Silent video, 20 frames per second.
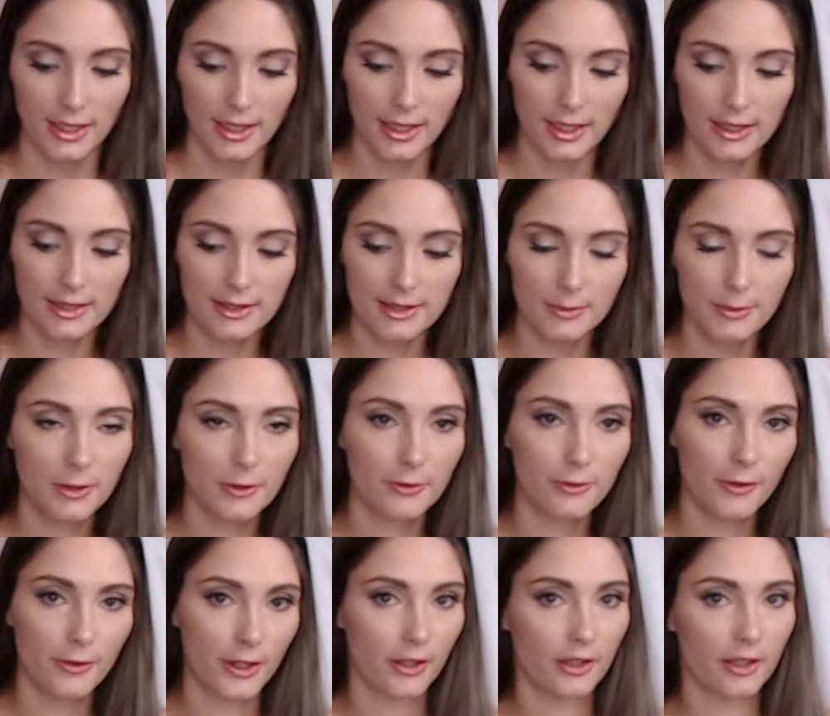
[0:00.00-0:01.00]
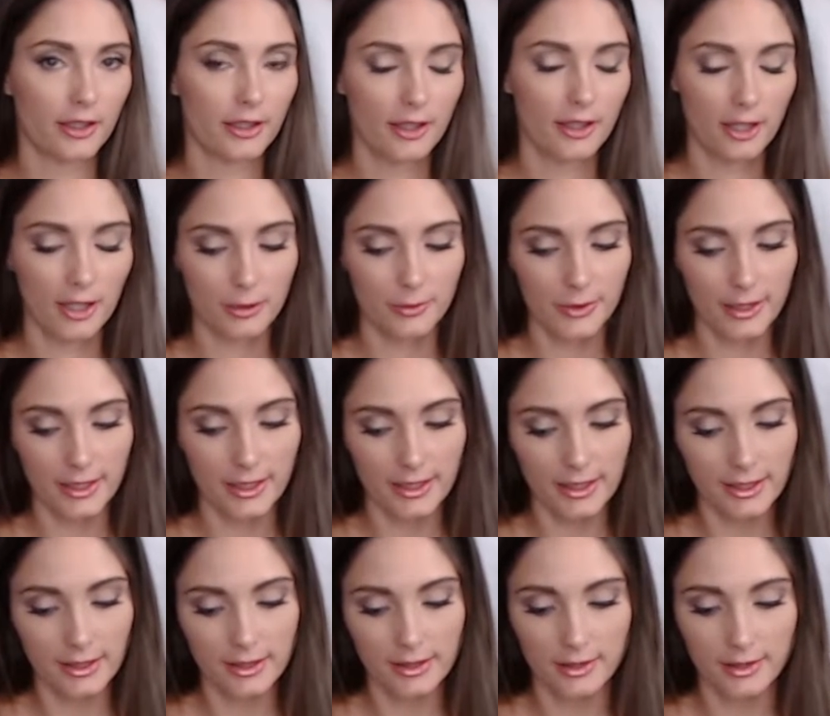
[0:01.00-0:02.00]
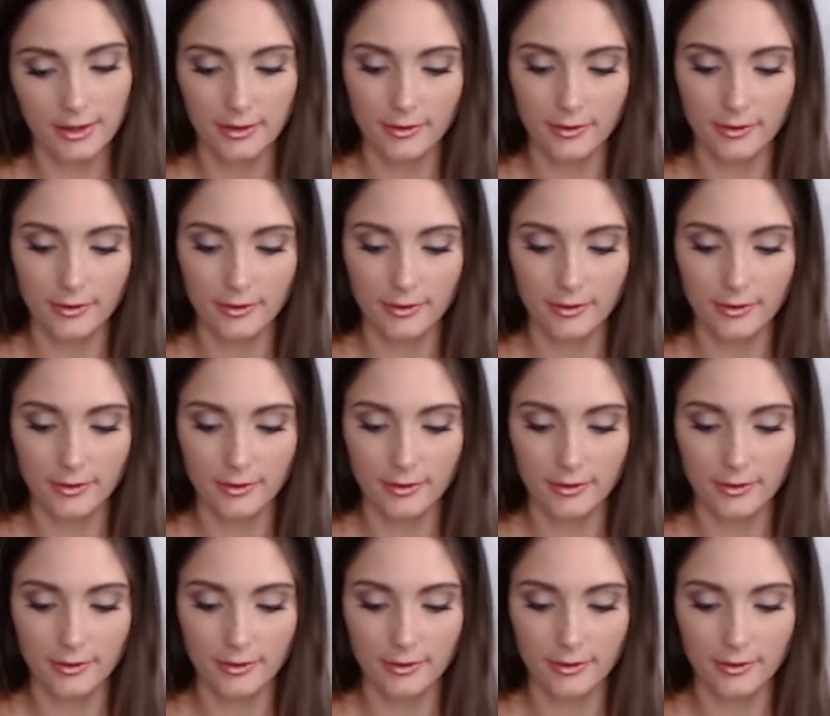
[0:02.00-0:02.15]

He has been very accommodating.